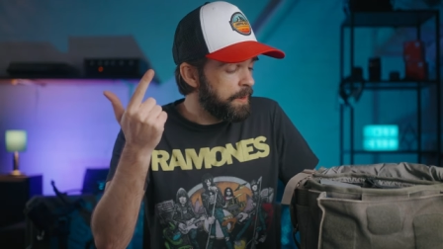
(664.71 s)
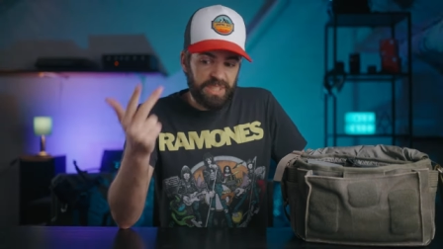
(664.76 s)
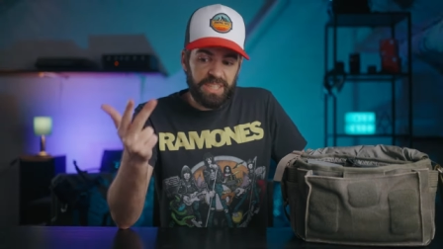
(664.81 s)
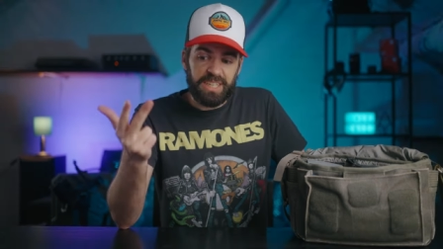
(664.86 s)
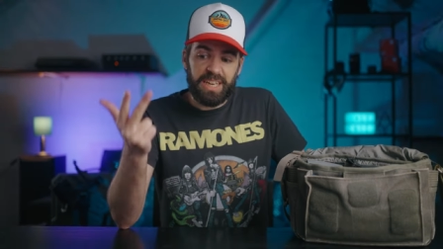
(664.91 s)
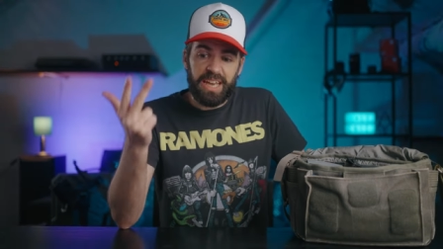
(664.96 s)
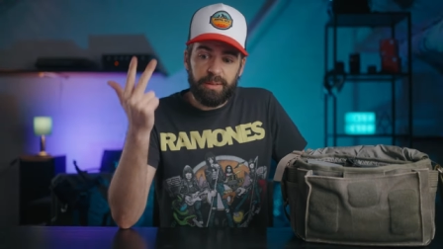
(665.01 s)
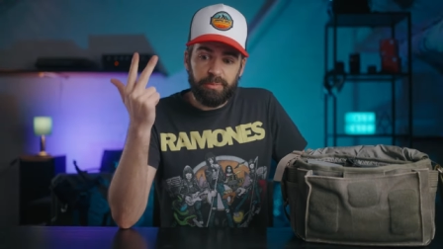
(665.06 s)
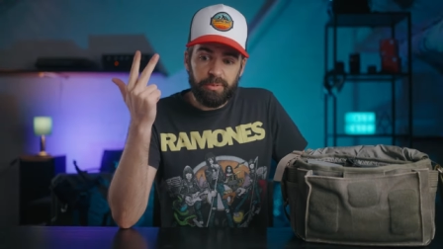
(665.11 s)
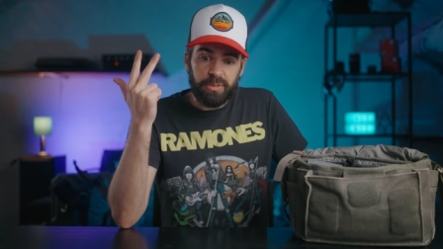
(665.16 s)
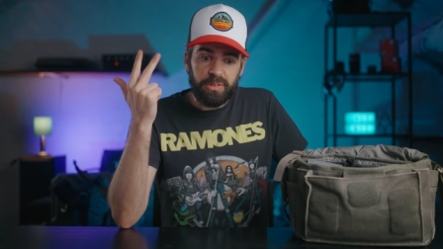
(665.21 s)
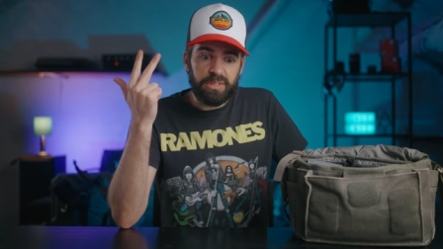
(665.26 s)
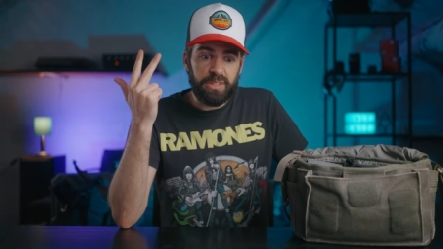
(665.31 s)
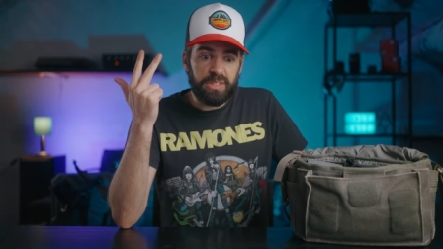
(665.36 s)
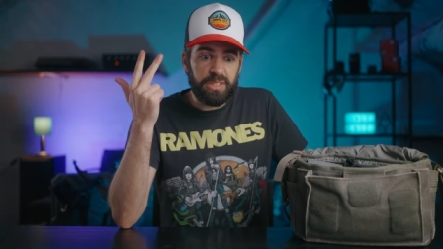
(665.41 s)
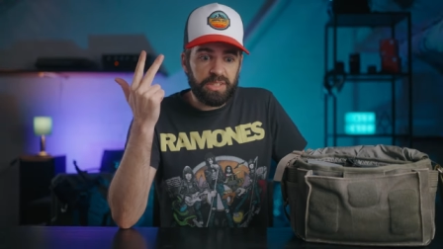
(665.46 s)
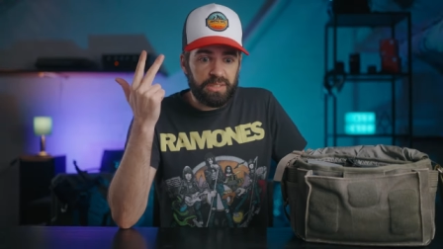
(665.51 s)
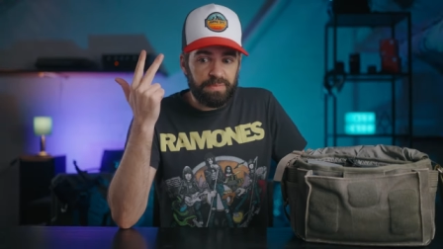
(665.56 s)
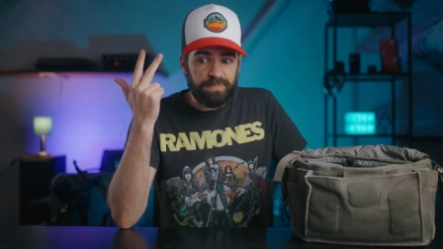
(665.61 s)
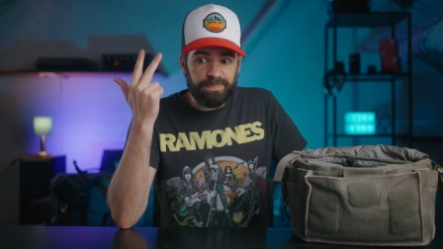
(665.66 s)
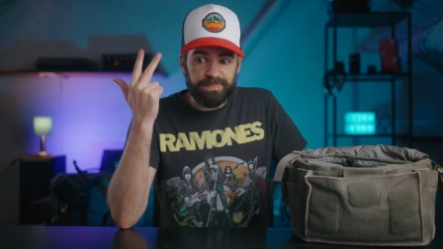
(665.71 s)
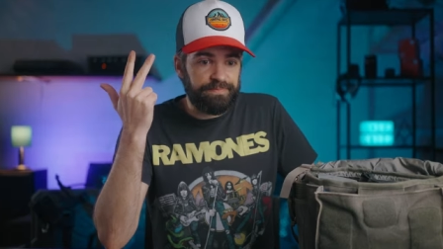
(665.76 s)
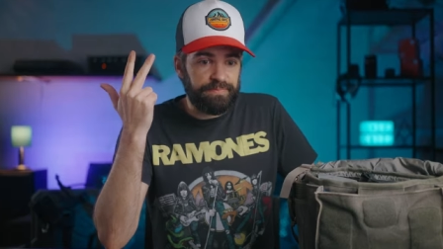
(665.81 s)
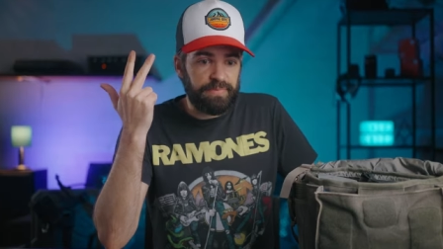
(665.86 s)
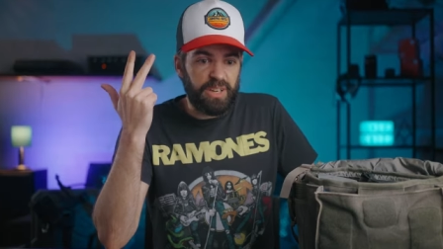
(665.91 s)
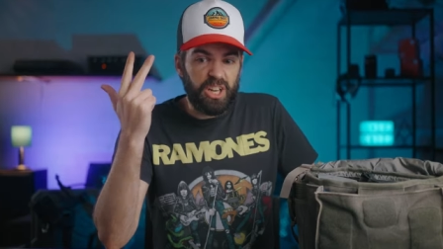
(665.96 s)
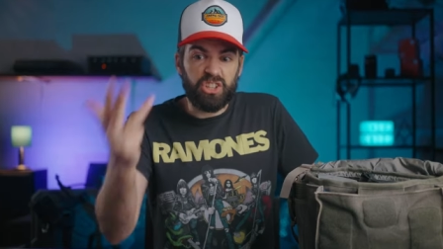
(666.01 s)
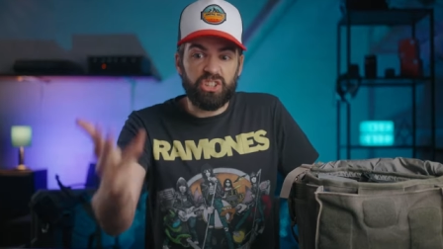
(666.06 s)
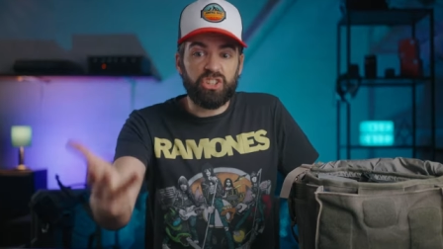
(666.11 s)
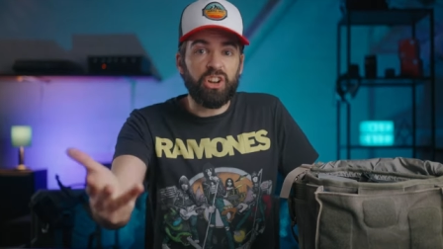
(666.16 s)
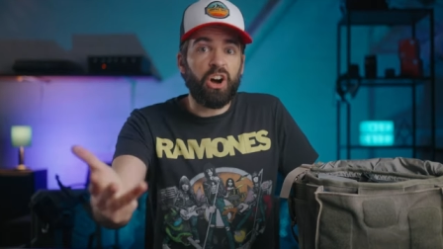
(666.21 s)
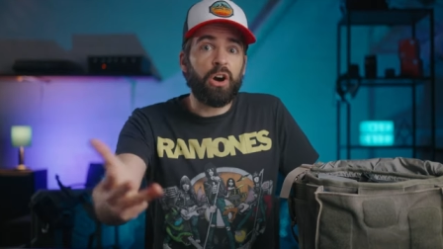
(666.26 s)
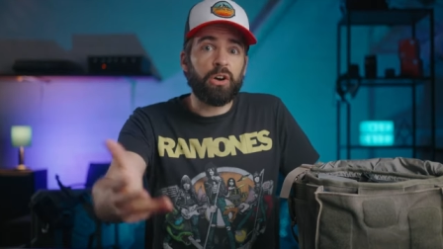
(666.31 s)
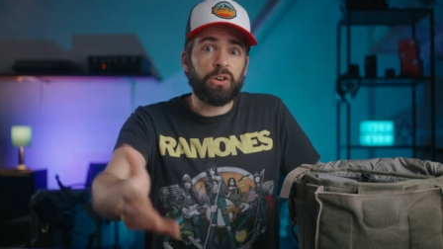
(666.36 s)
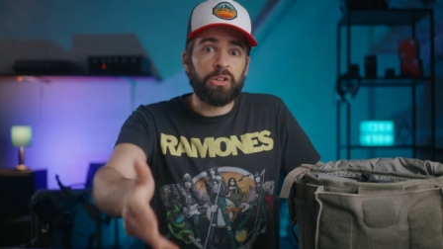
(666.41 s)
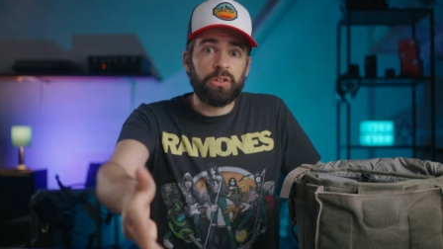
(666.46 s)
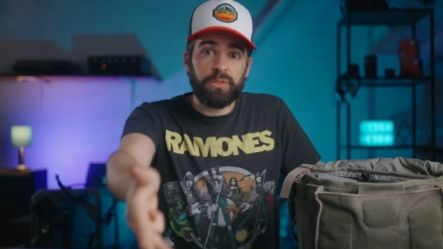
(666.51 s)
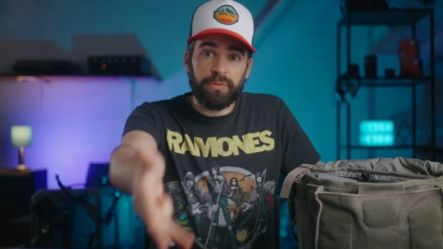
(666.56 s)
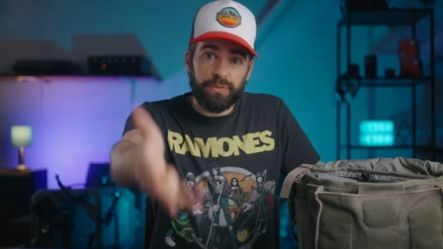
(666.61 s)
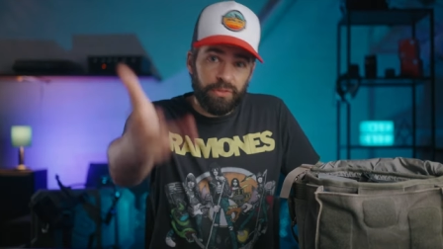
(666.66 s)
cables, a
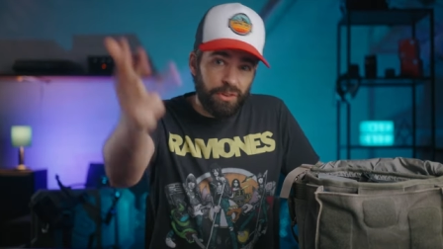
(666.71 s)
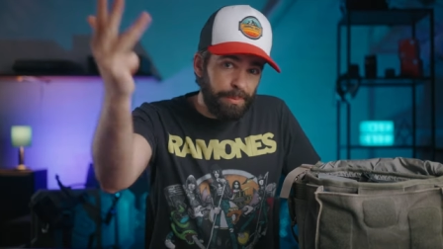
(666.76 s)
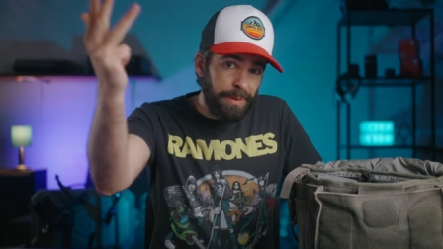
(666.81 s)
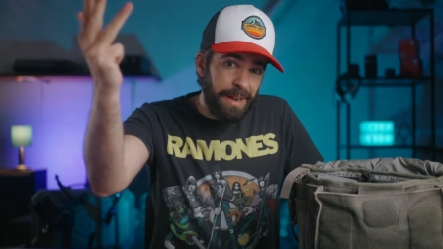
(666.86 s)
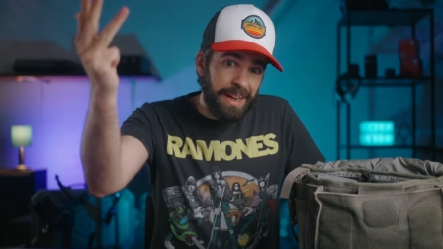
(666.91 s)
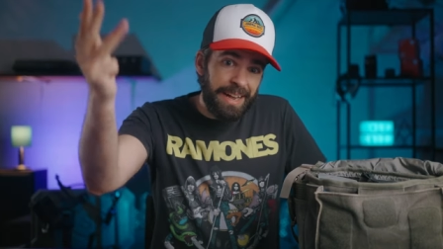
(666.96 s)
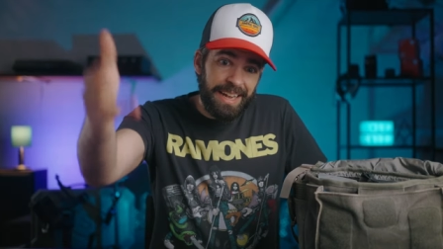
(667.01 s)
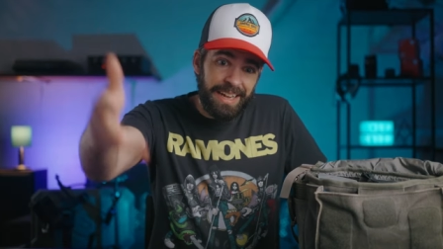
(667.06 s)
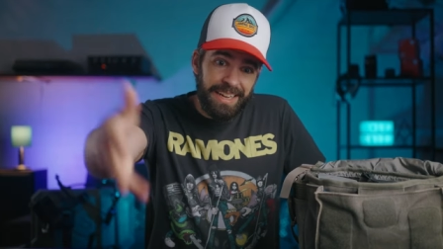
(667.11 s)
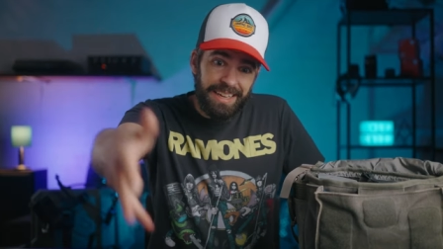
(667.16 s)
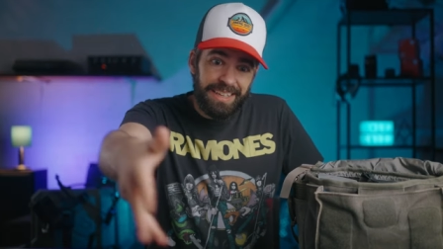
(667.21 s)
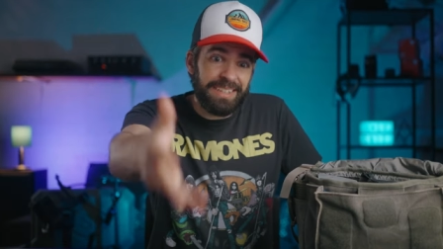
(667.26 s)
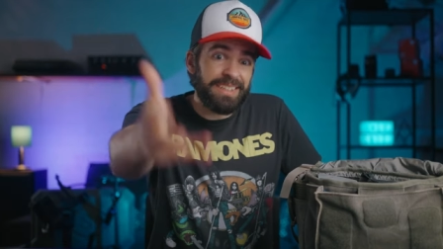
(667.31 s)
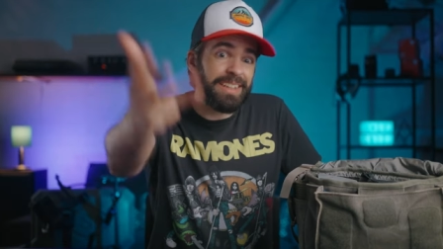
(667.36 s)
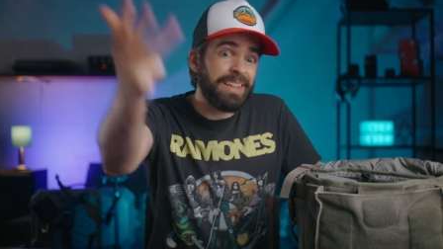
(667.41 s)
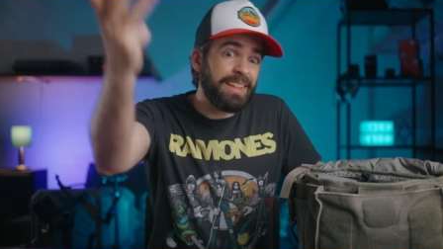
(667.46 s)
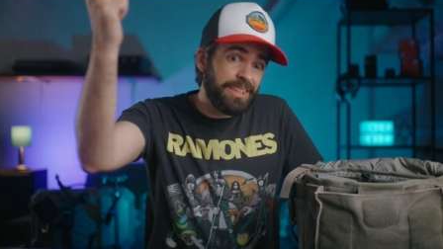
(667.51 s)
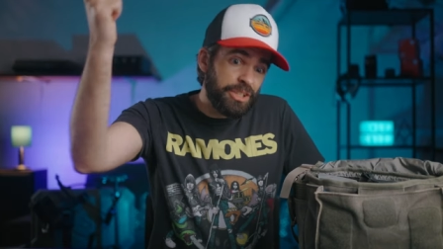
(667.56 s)
dongle for my